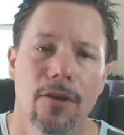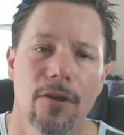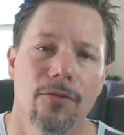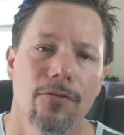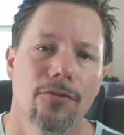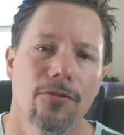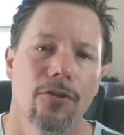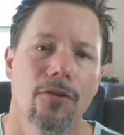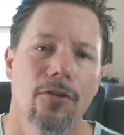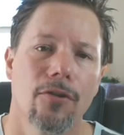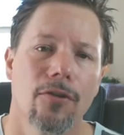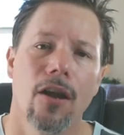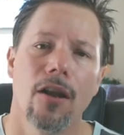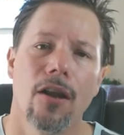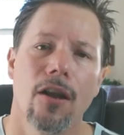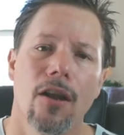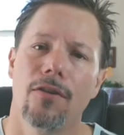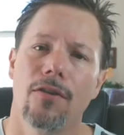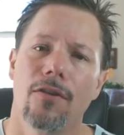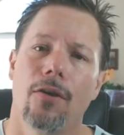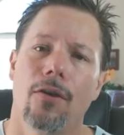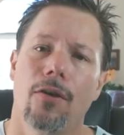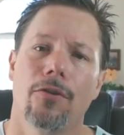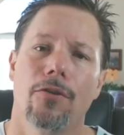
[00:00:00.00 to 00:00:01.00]
And for a lot of
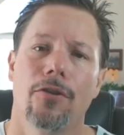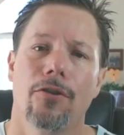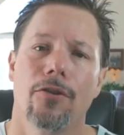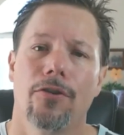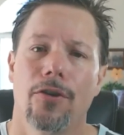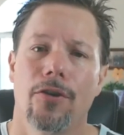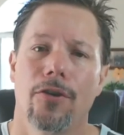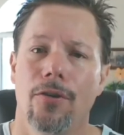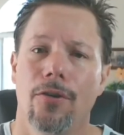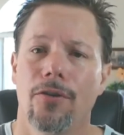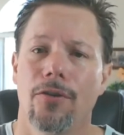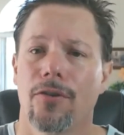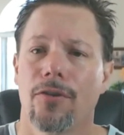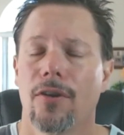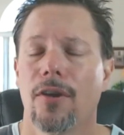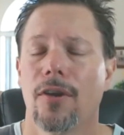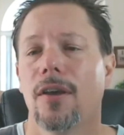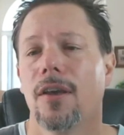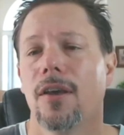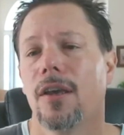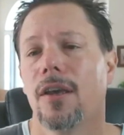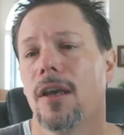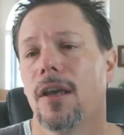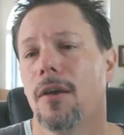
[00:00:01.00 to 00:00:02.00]
the older adults,
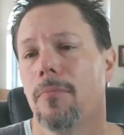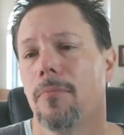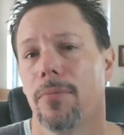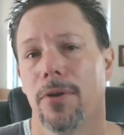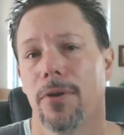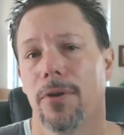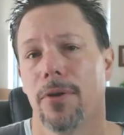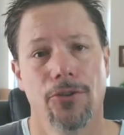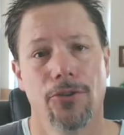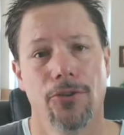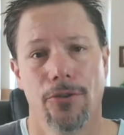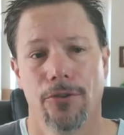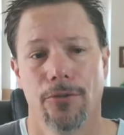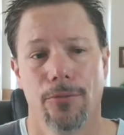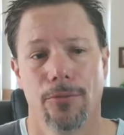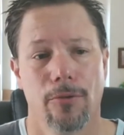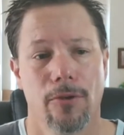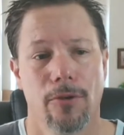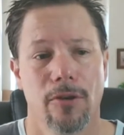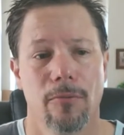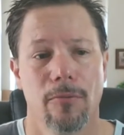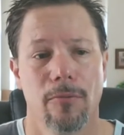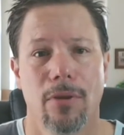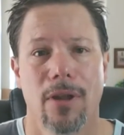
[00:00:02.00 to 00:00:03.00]
pictures
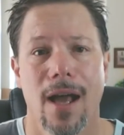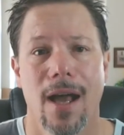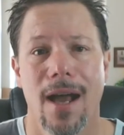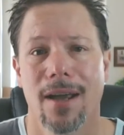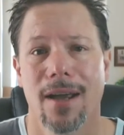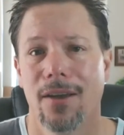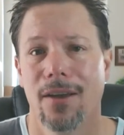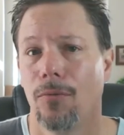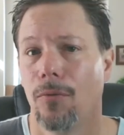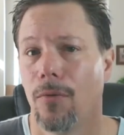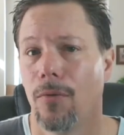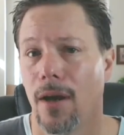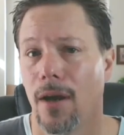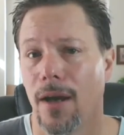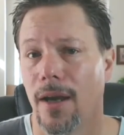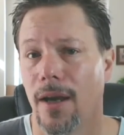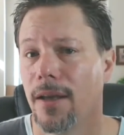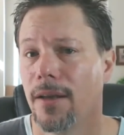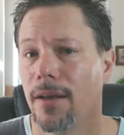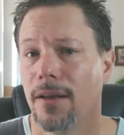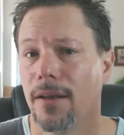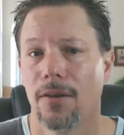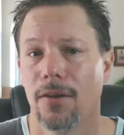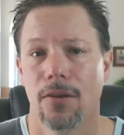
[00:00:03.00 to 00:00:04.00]
were in black and
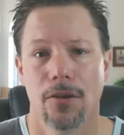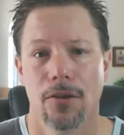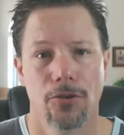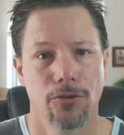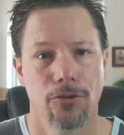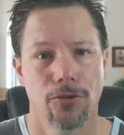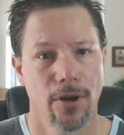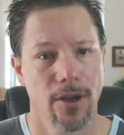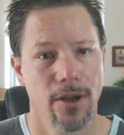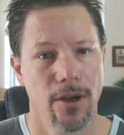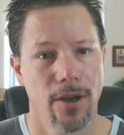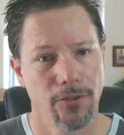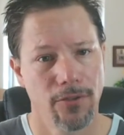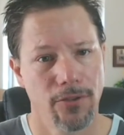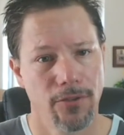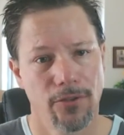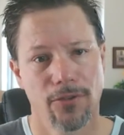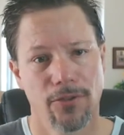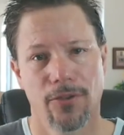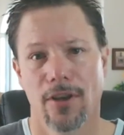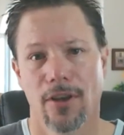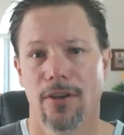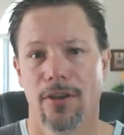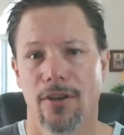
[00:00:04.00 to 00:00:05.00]
white, and the dress and
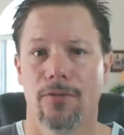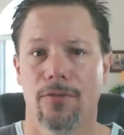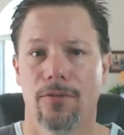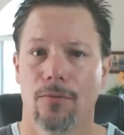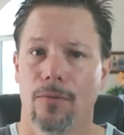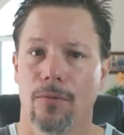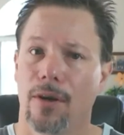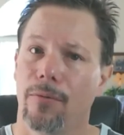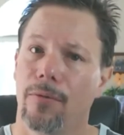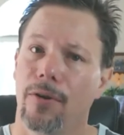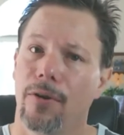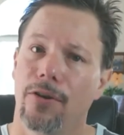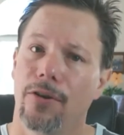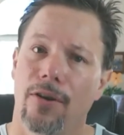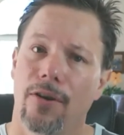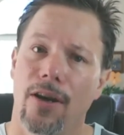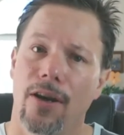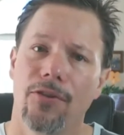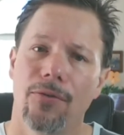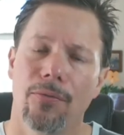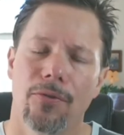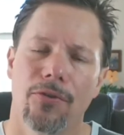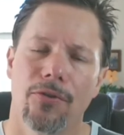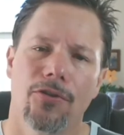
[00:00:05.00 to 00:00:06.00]
stuff, the way we
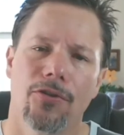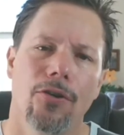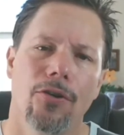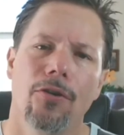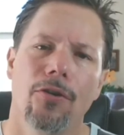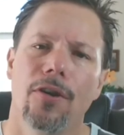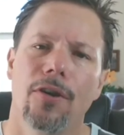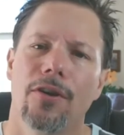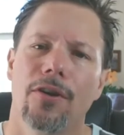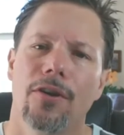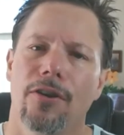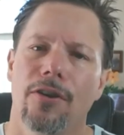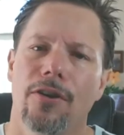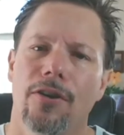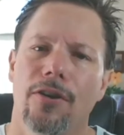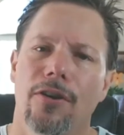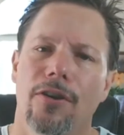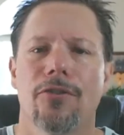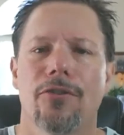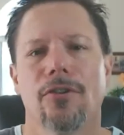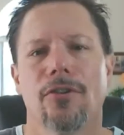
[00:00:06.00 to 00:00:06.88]
dressed was totally different.